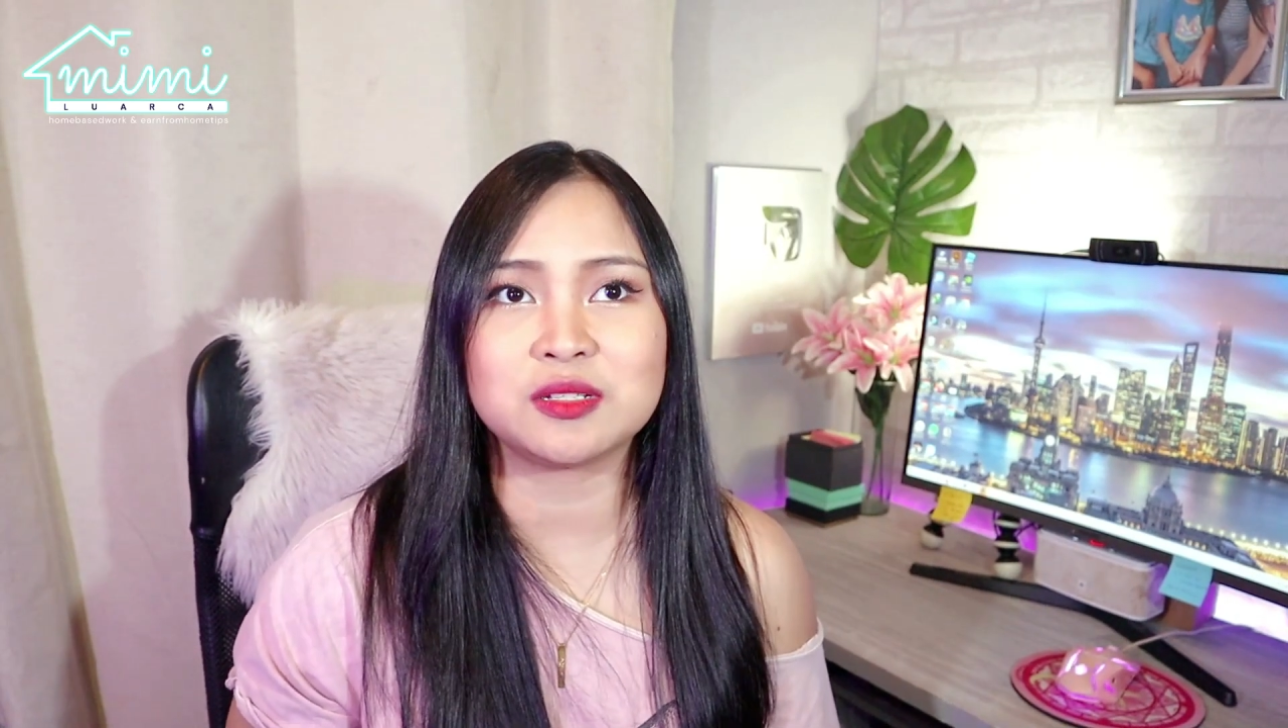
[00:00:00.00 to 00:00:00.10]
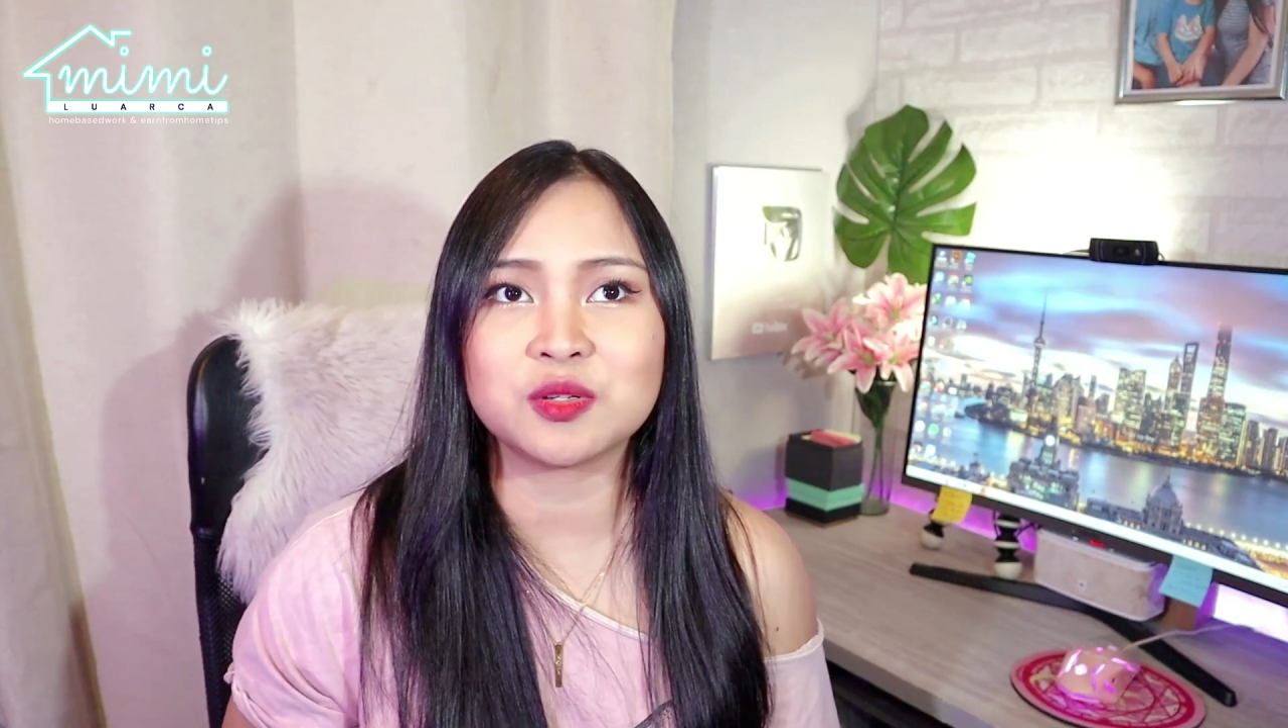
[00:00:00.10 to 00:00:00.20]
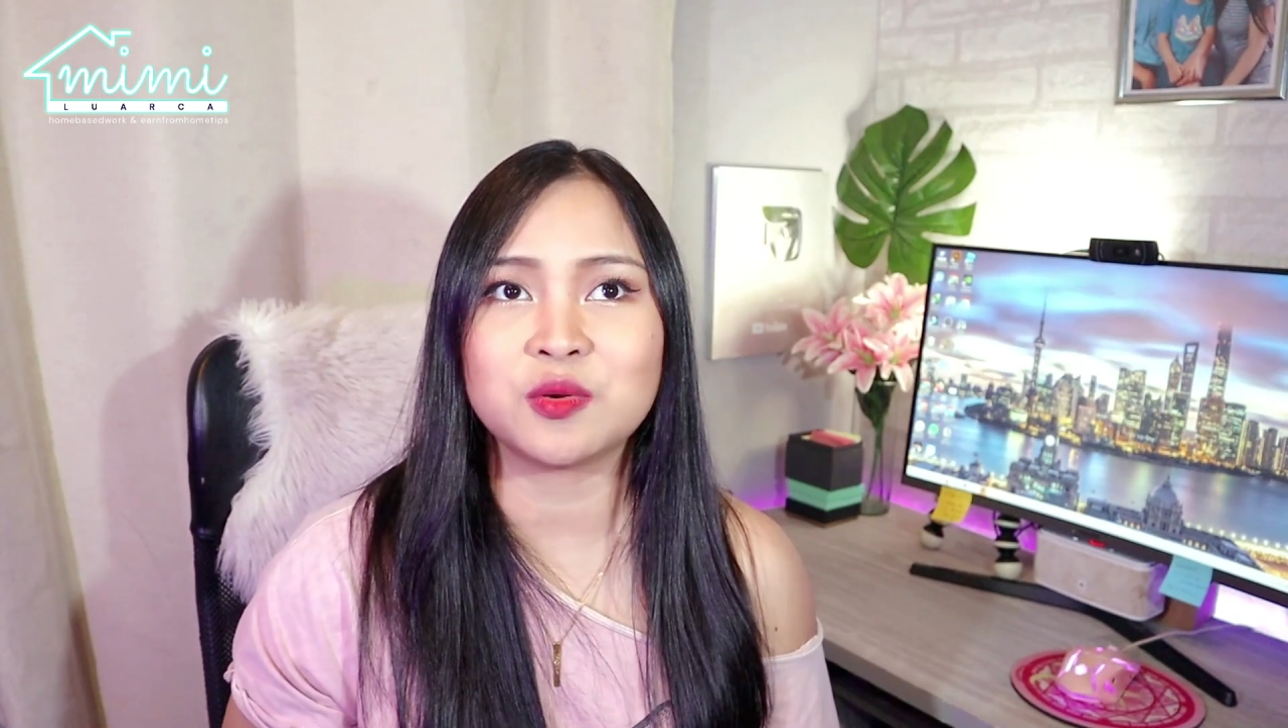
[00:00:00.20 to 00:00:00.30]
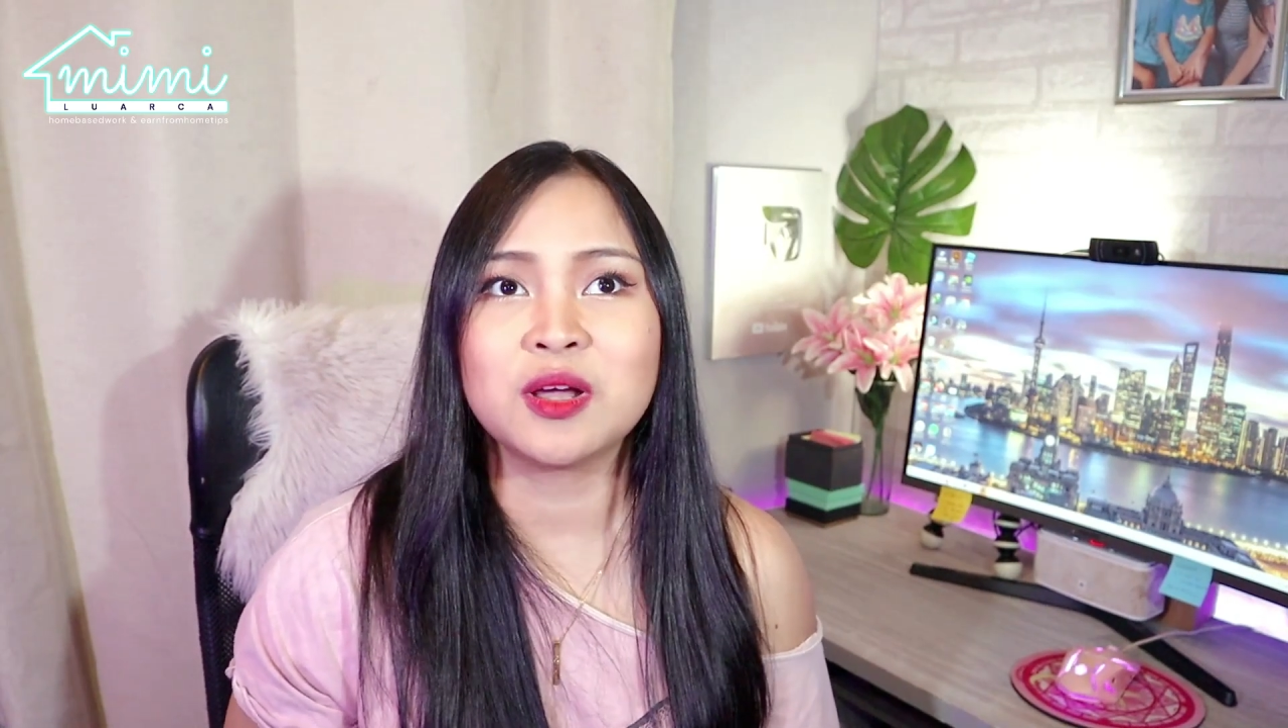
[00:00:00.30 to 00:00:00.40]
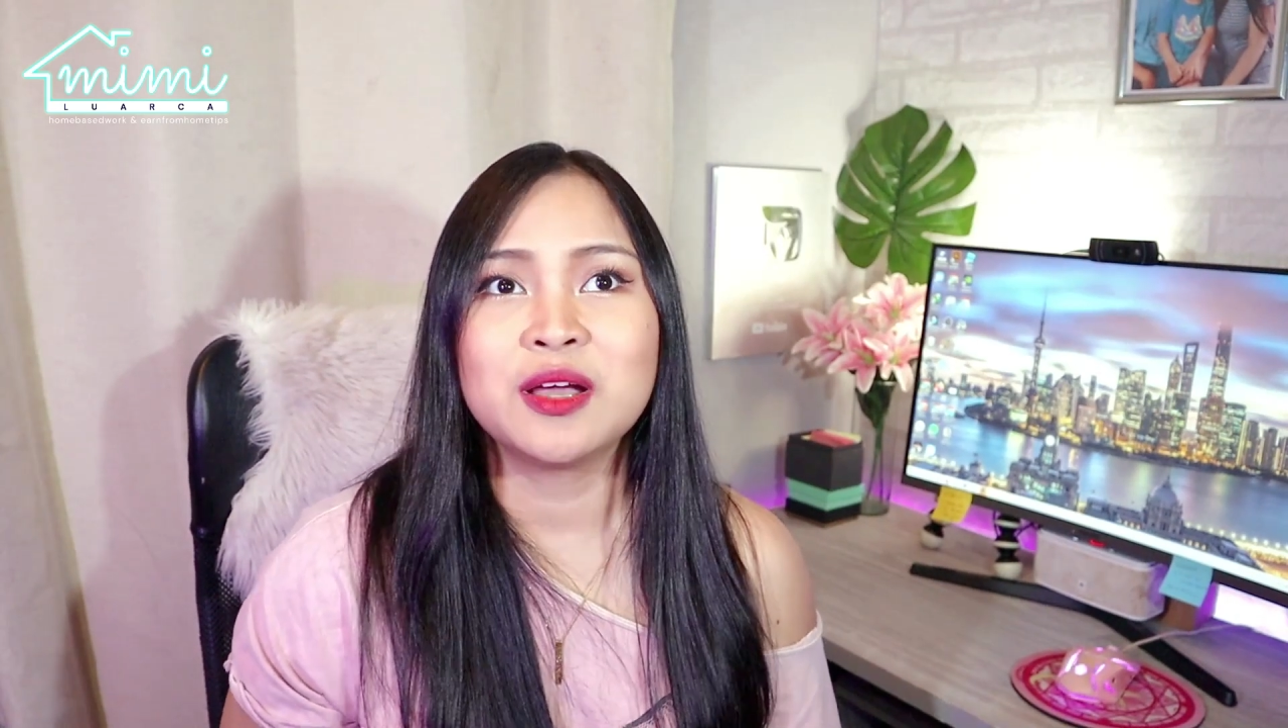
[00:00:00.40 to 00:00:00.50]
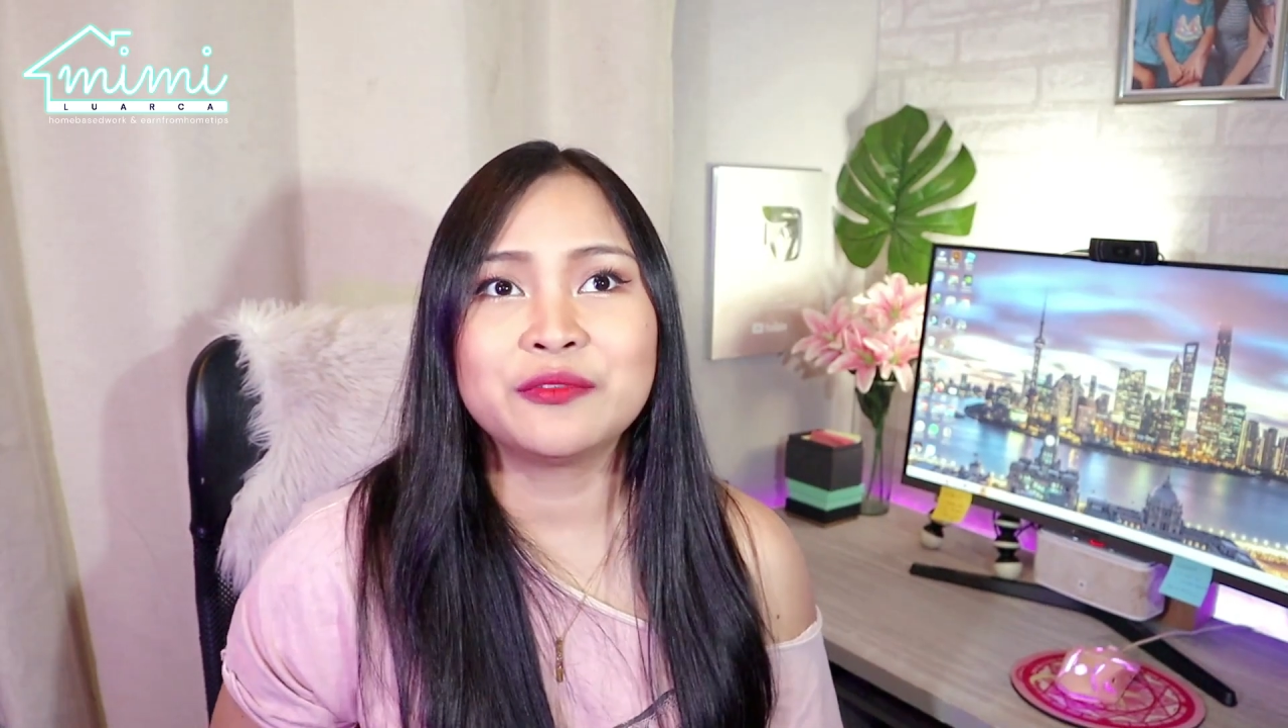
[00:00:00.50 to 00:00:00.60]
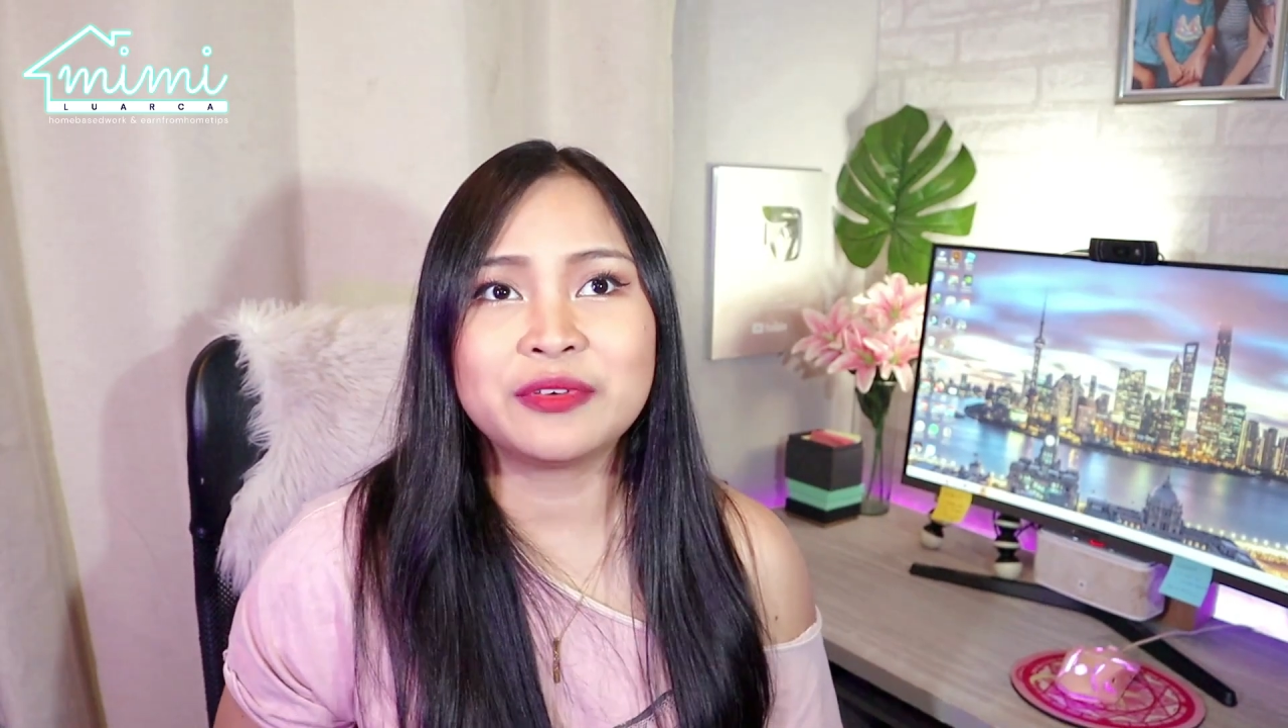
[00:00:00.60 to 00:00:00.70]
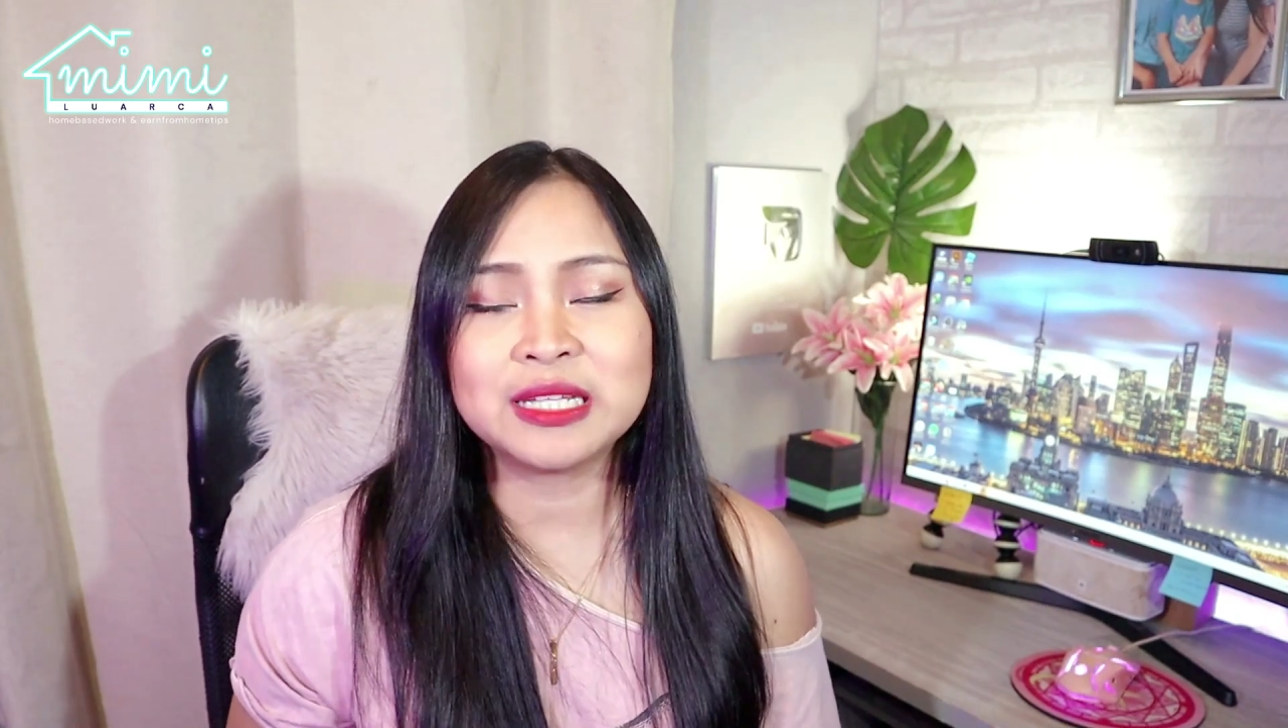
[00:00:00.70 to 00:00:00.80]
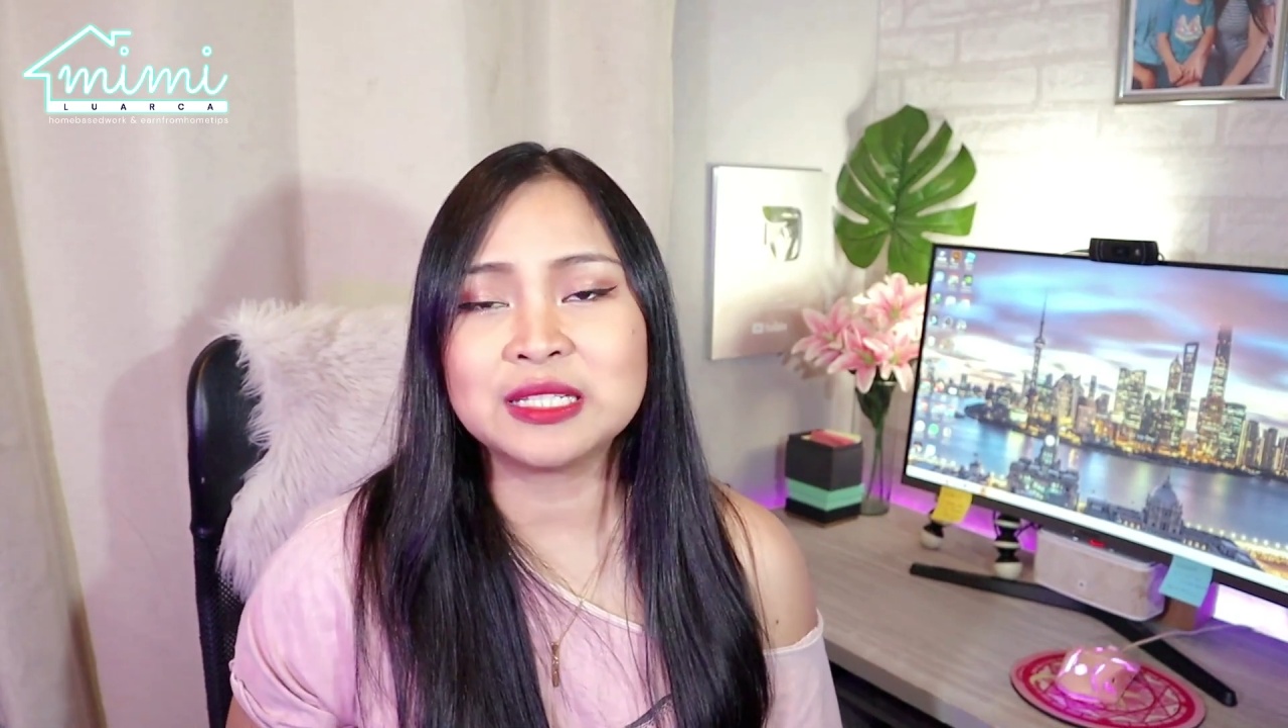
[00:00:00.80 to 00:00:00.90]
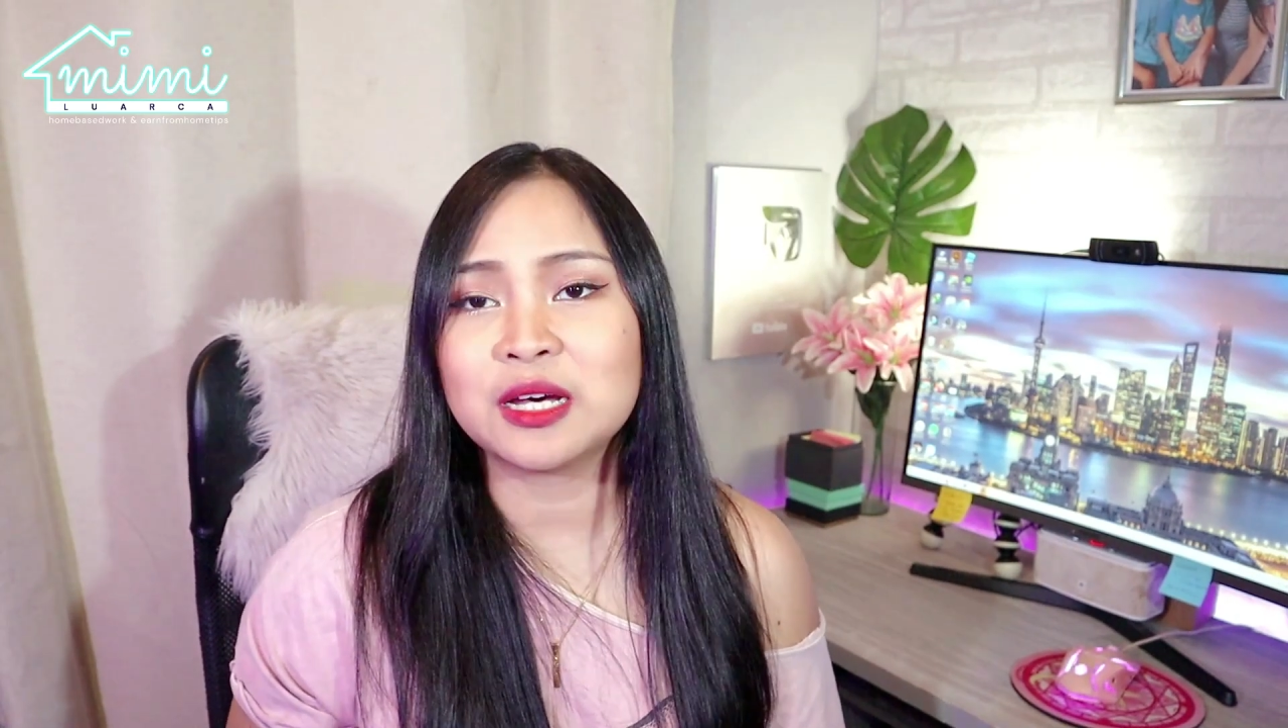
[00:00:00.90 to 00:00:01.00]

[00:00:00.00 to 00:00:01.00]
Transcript: So, find